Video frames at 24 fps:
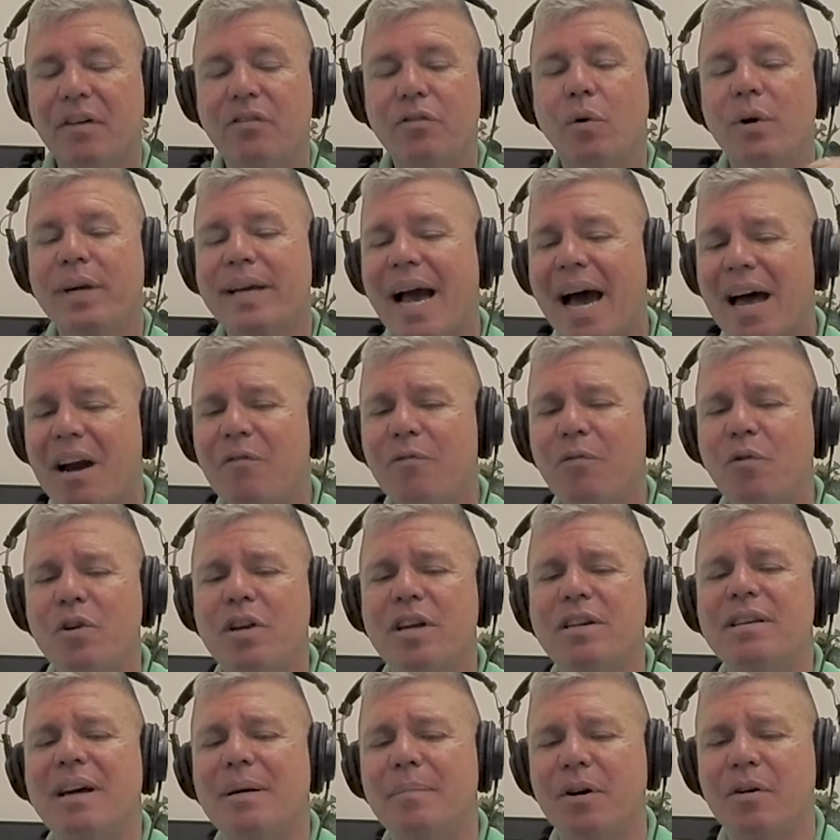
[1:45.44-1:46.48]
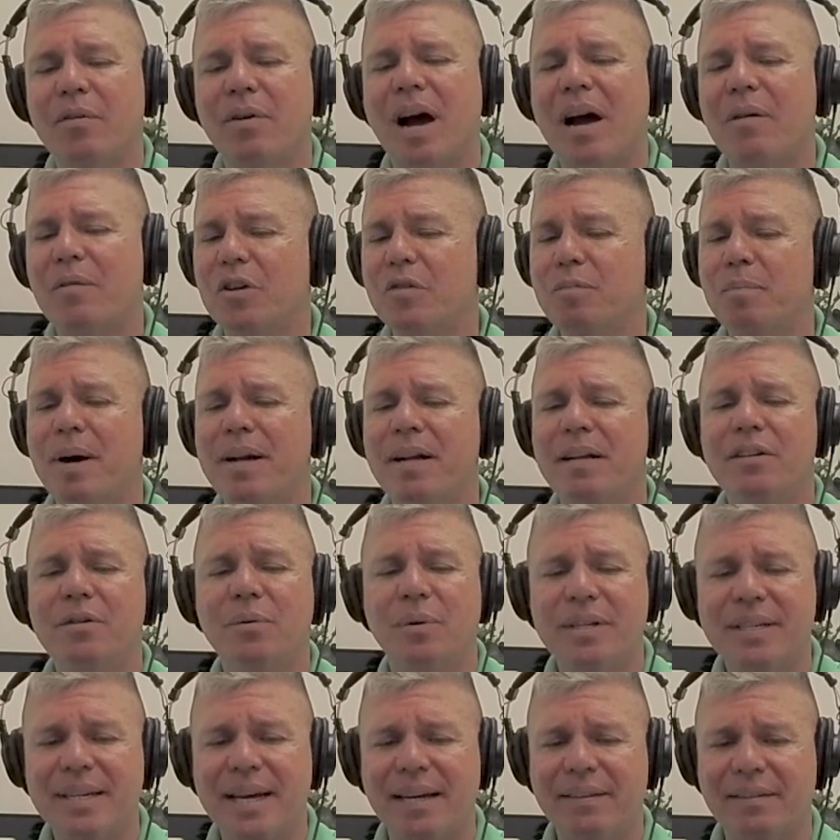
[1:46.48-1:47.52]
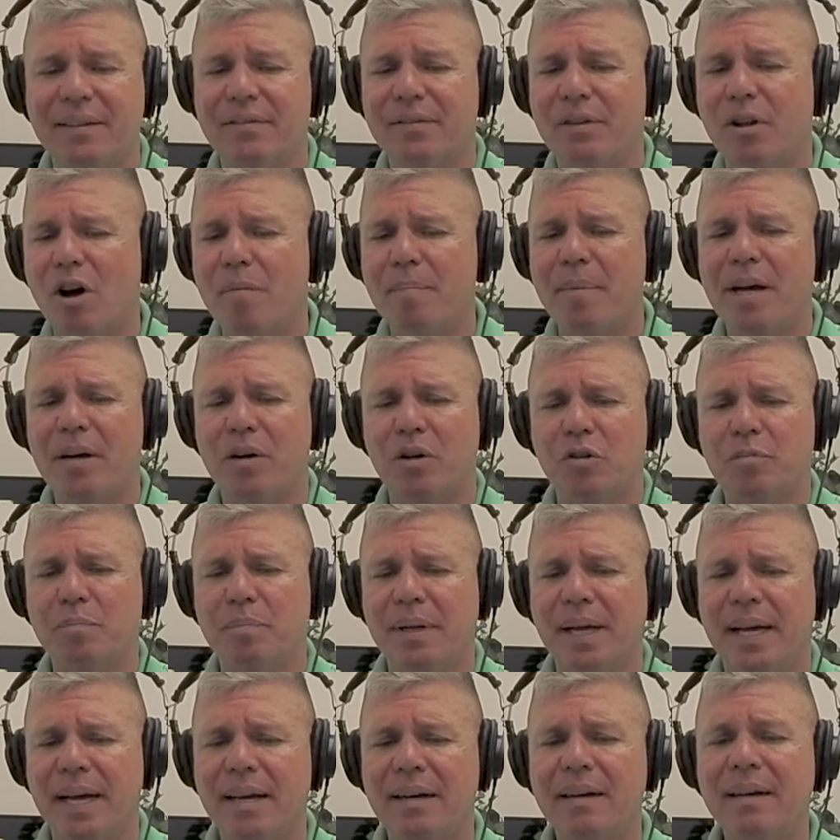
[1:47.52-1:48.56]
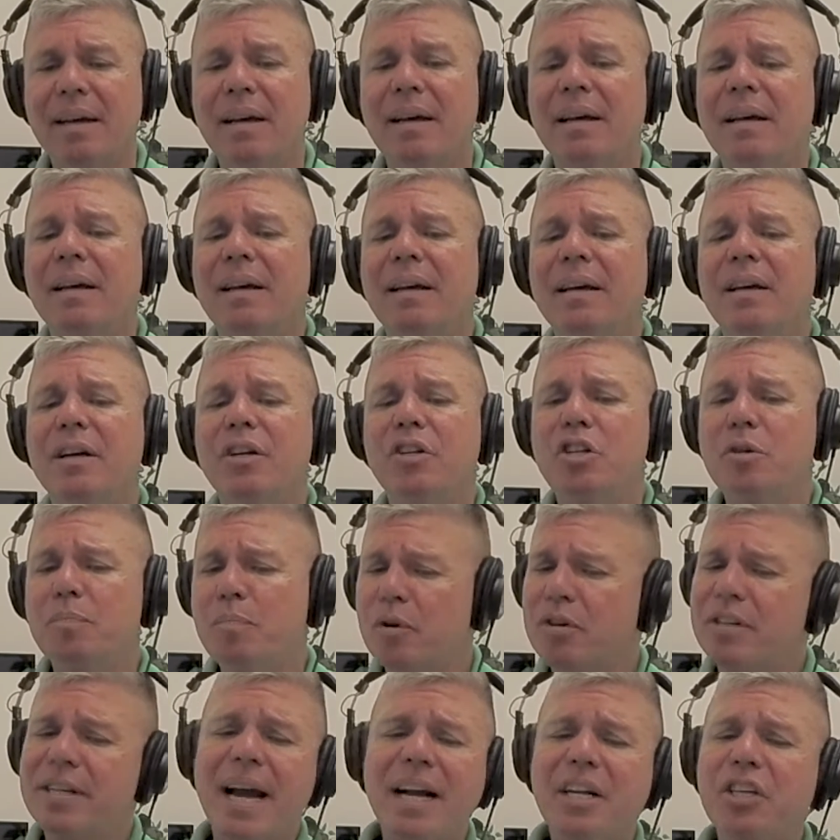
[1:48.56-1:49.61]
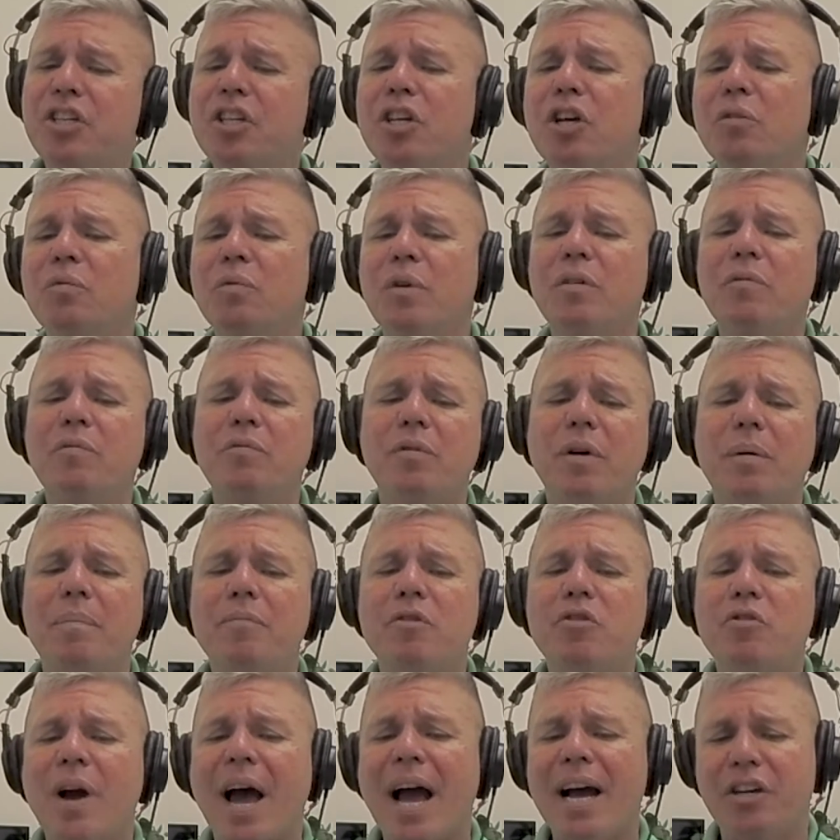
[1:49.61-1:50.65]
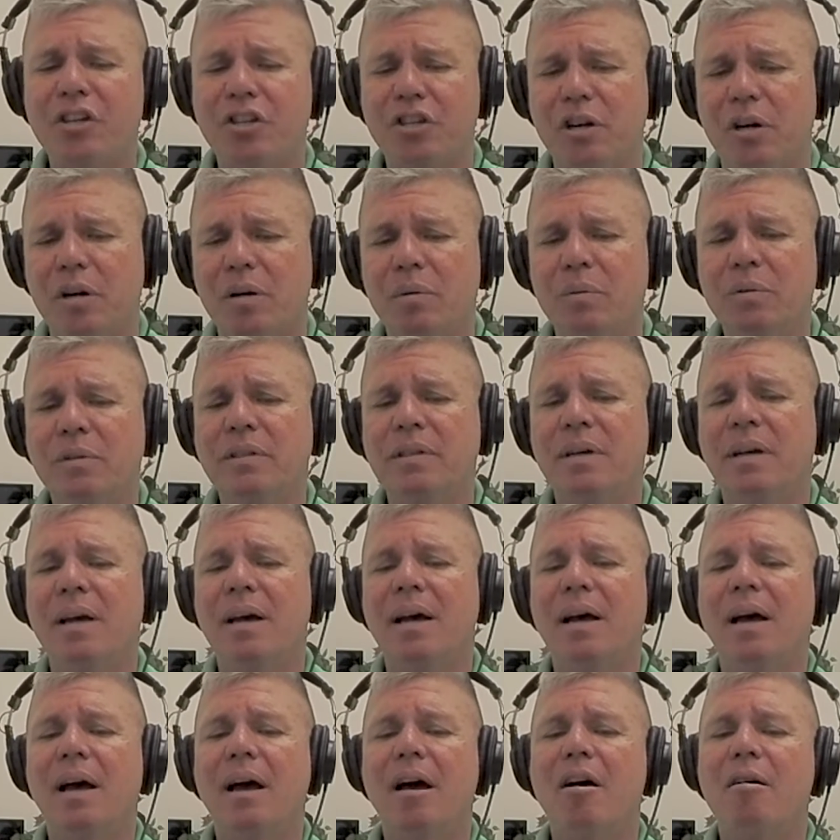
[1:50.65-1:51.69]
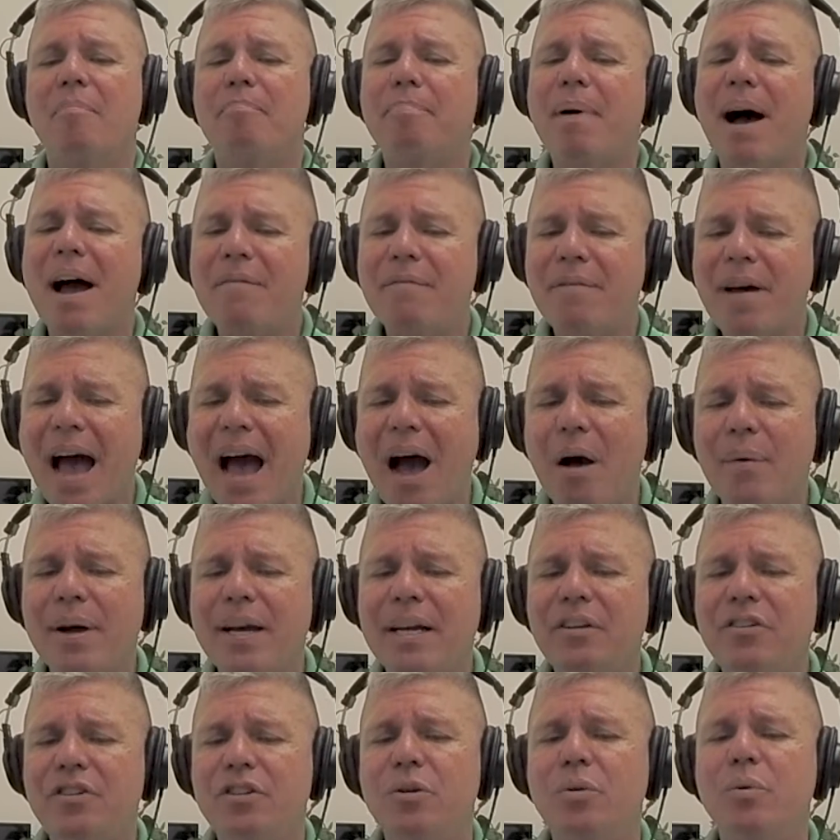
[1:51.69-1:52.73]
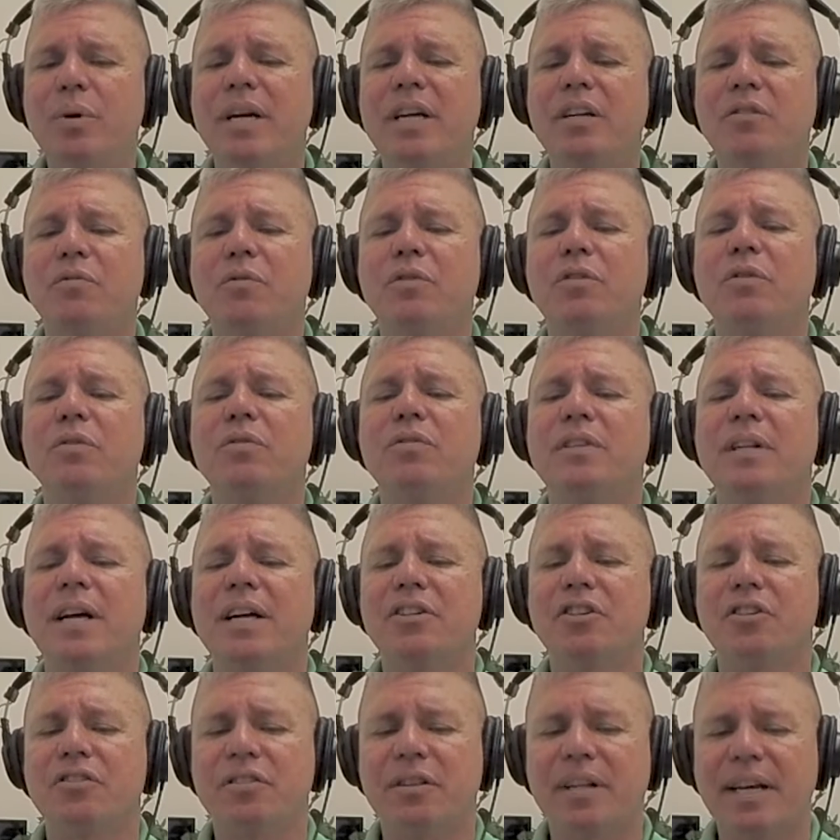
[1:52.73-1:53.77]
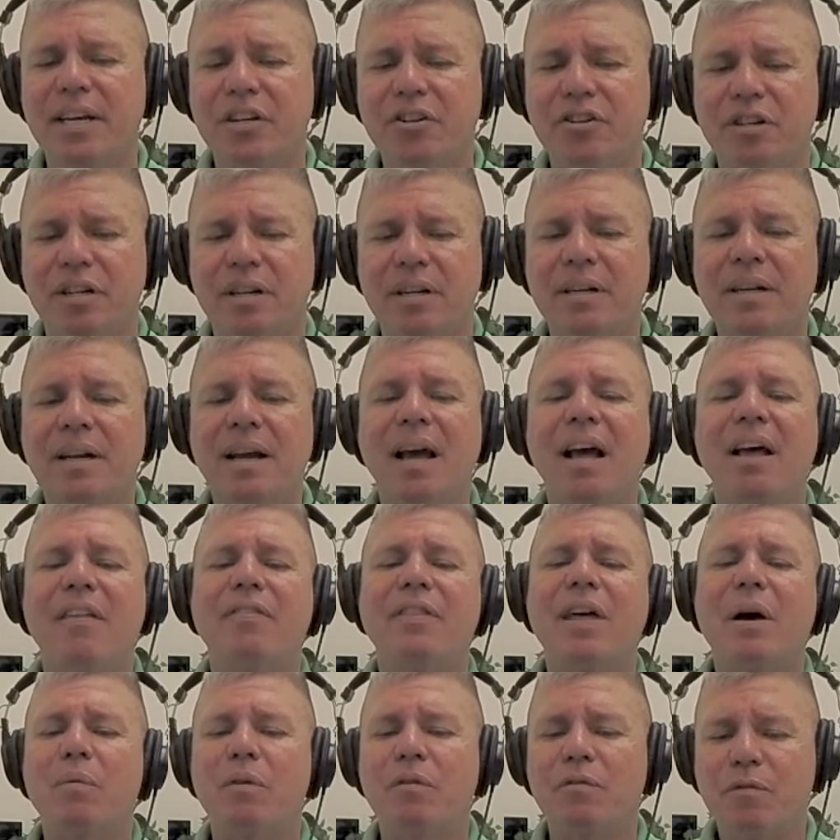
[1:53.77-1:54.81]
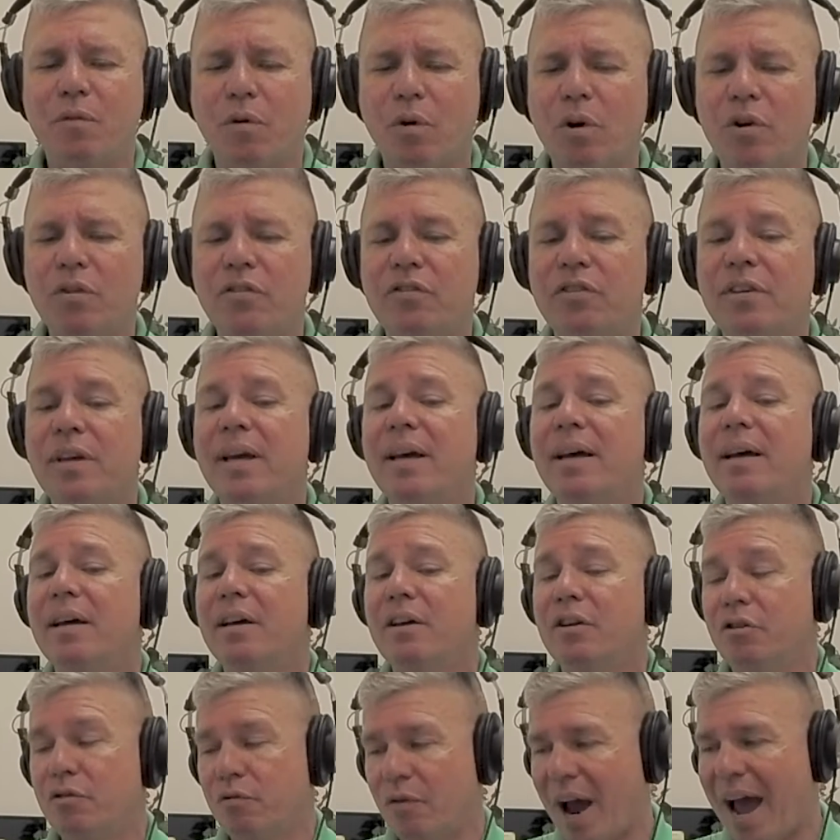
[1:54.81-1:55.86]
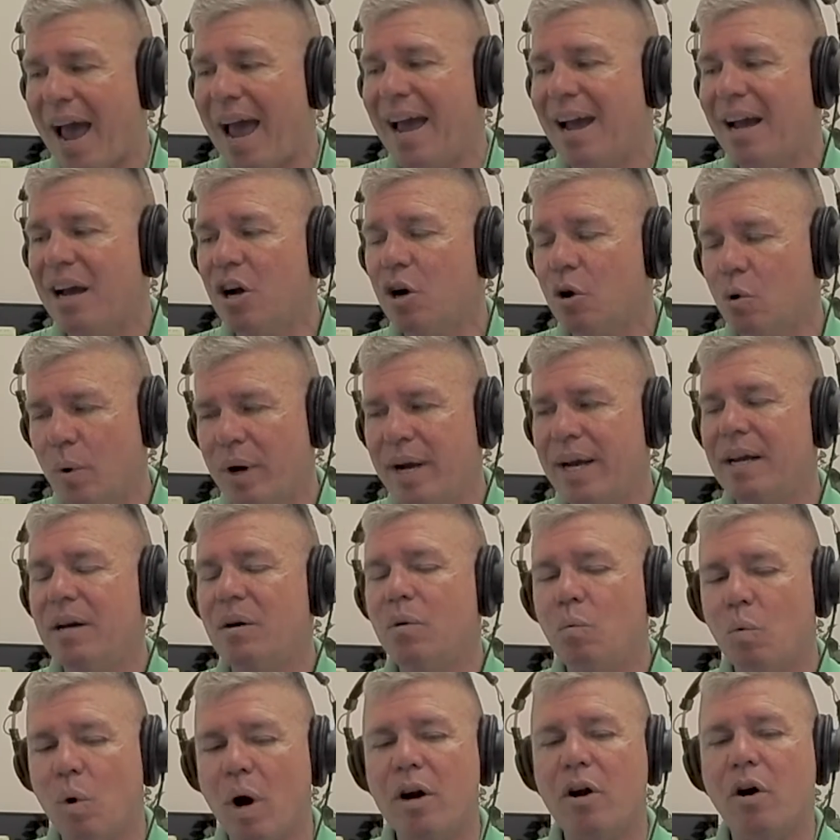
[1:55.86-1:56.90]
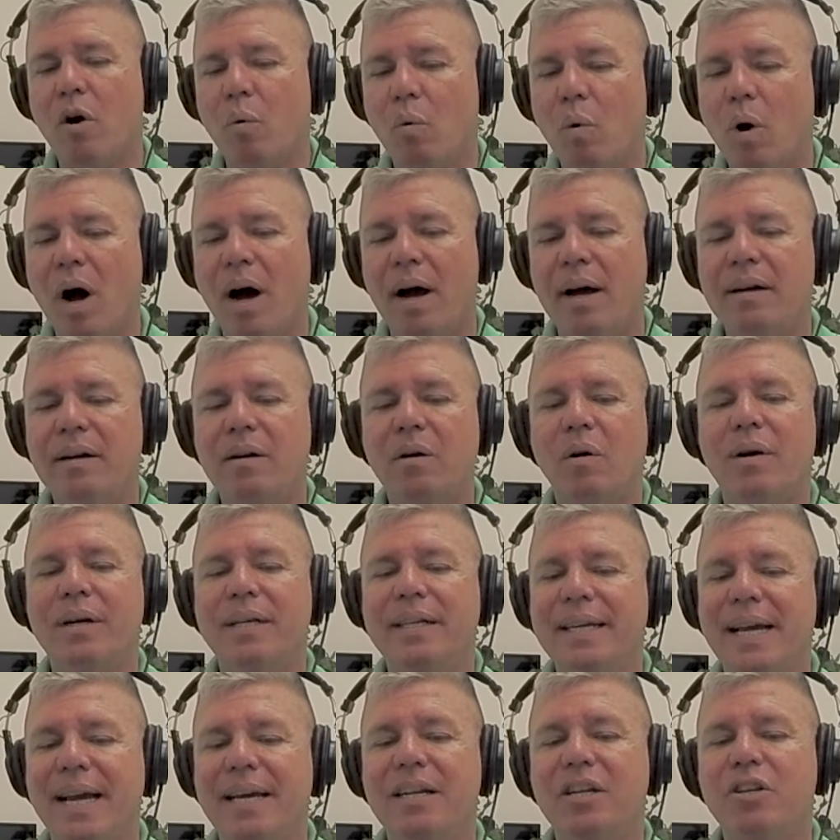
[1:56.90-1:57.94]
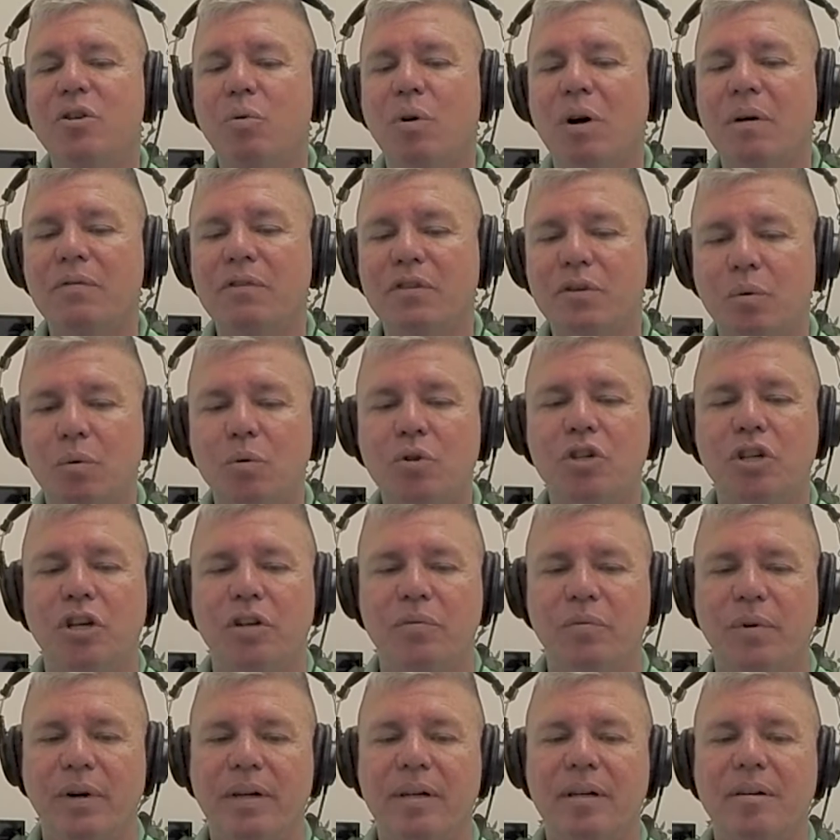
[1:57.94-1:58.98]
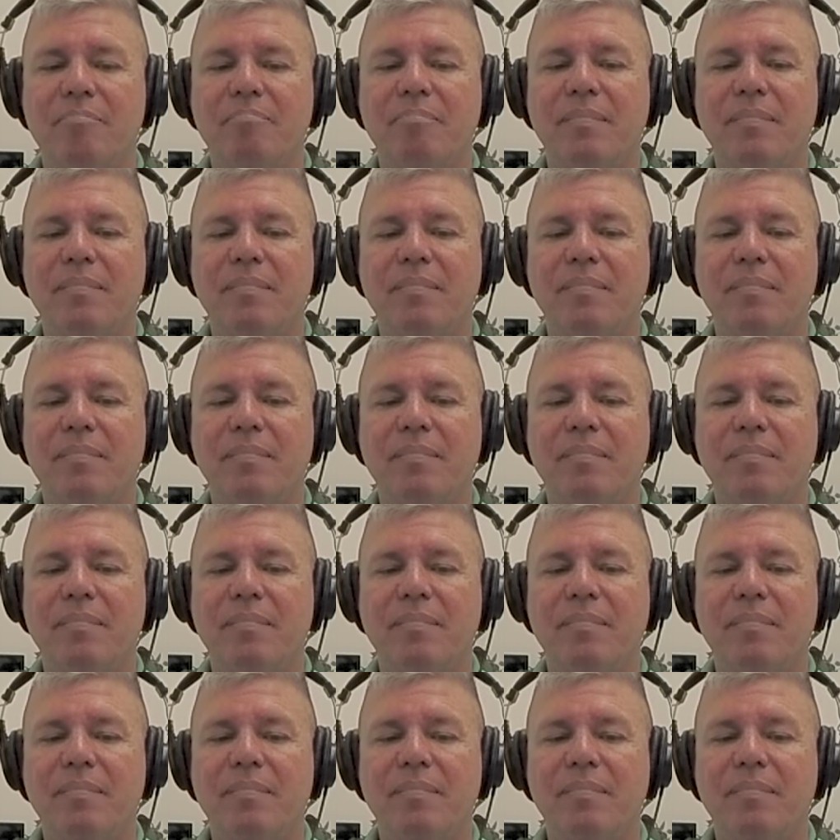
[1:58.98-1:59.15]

So a California Democrat responded to a Texas lawmaker's plan to protect children from drag shows by vowing to introduce legislation that would force Drag Queen 101 on K 12 school children.